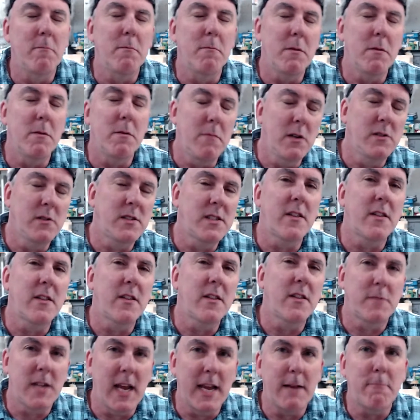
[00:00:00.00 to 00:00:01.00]
but most of them
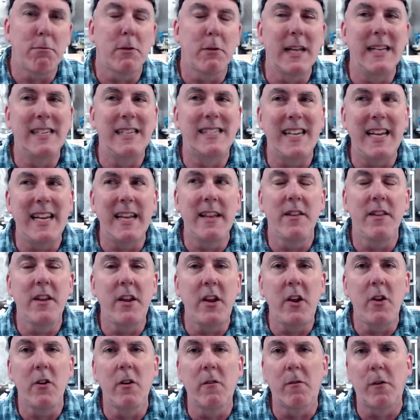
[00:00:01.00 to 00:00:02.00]
take place in the
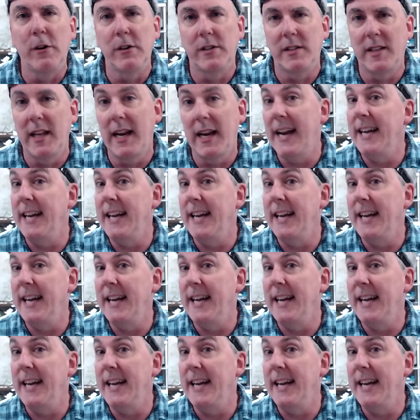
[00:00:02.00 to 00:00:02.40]
universe that